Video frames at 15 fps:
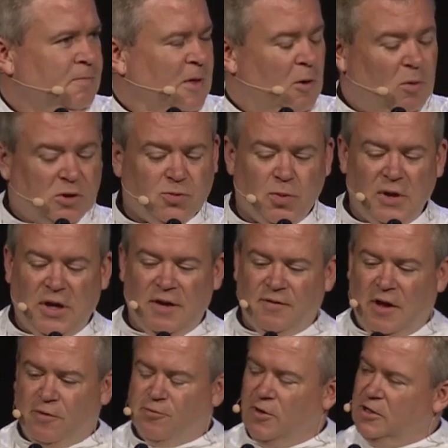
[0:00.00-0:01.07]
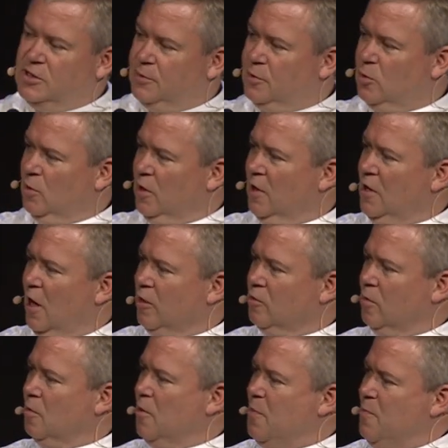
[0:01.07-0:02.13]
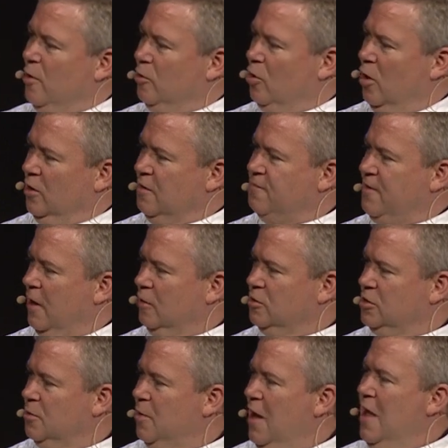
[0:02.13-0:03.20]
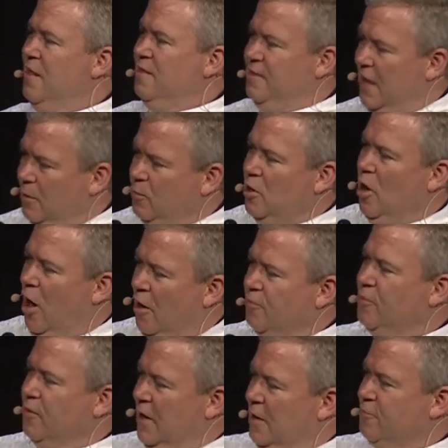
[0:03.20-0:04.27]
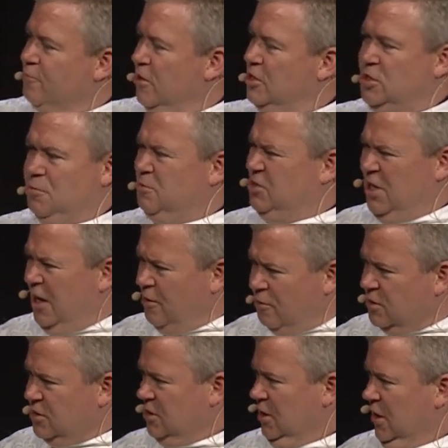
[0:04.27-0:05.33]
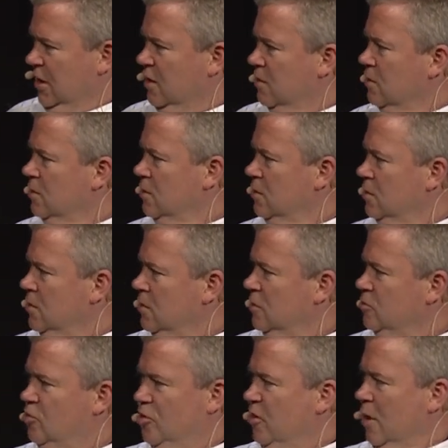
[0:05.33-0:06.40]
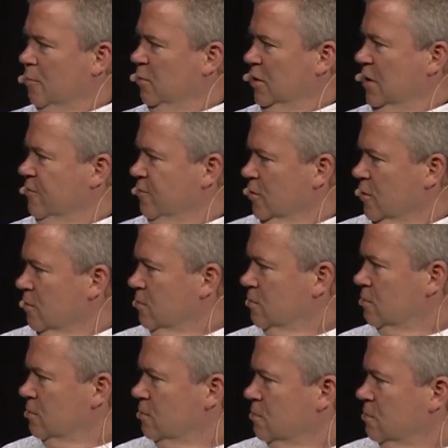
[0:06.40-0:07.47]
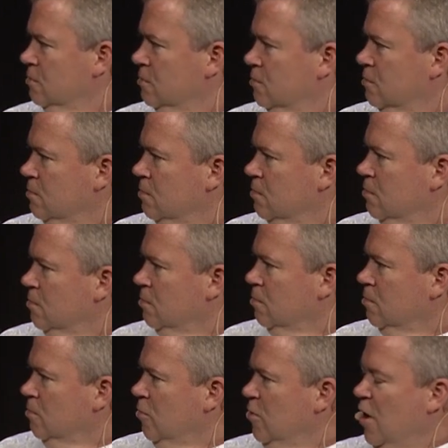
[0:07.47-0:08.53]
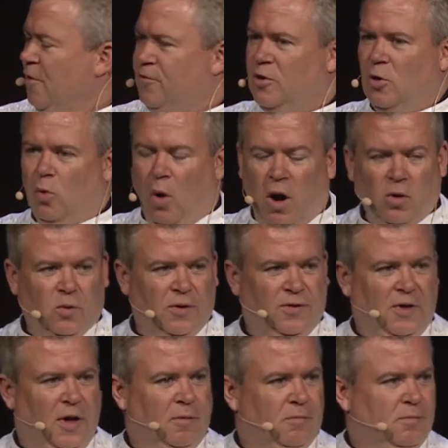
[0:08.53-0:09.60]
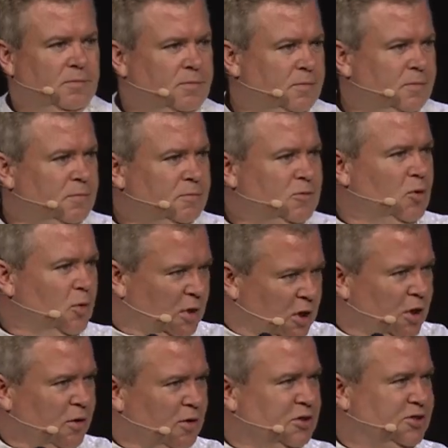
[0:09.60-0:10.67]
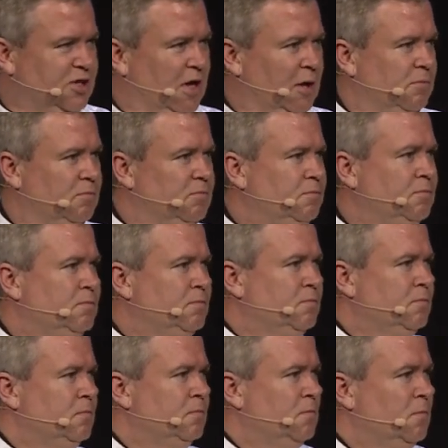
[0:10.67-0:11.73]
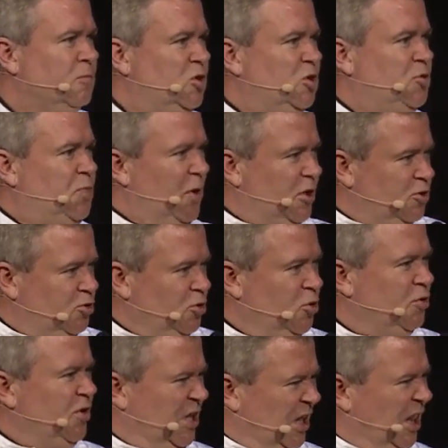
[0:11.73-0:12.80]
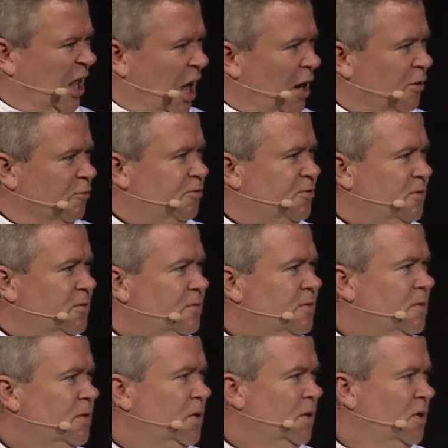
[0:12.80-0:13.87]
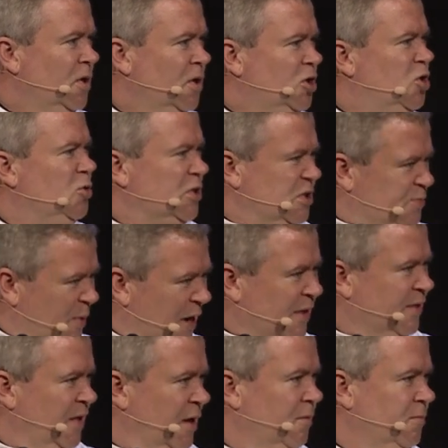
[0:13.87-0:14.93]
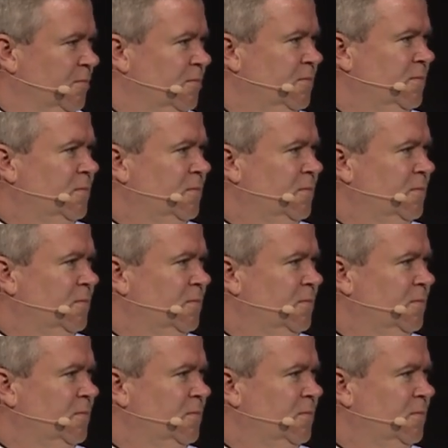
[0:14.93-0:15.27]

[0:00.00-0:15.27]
And once we give that friendship to one another and we build holy fellowship, then we offer that friendship generously to the unbeliever. We offer to walk with them, to encourage them, to speak truth in love, to respect them,